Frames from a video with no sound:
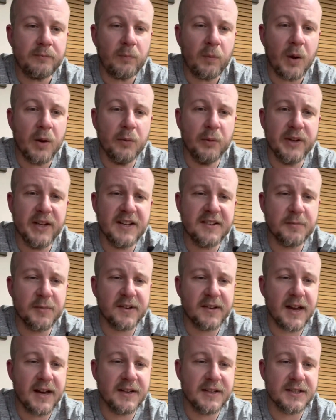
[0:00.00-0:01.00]
Well, these
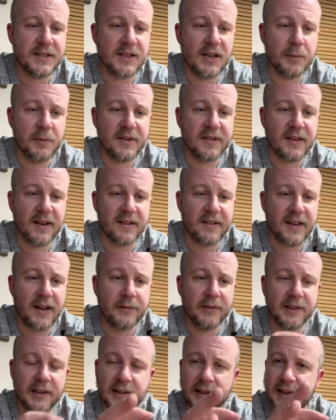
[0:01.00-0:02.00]
Mercedes thermostats have a
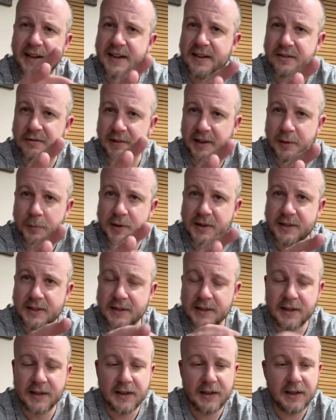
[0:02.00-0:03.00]
little heater element
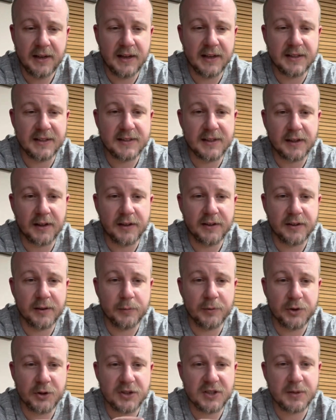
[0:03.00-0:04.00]
inside them
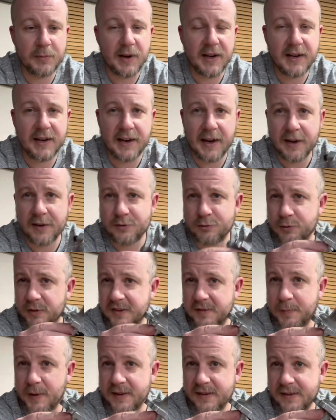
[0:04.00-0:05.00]
just to make it extra
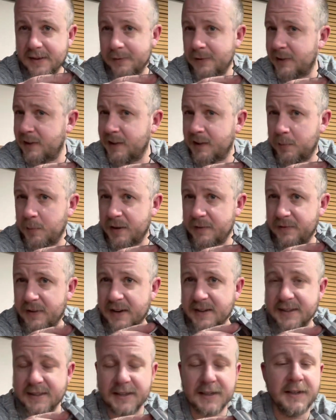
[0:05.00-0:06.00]
expensive and a little bit
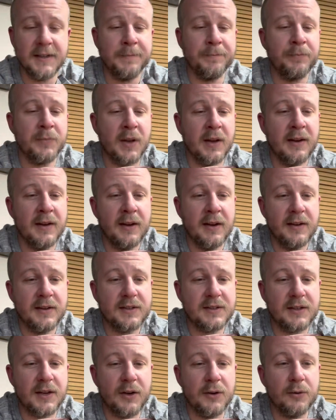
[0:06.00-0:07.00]
fancy.
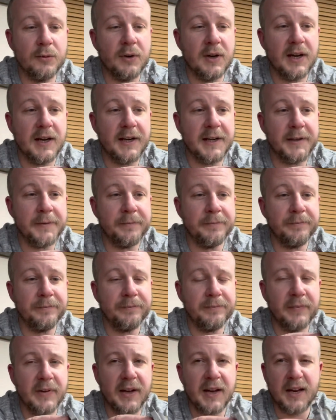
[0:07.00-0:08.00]
So
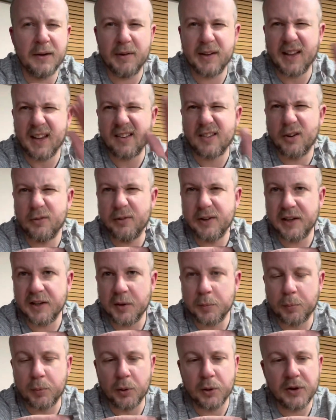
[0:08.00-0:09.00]
anyway, that's not really the
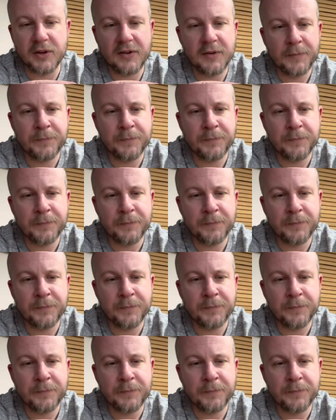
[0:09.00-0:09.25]
point.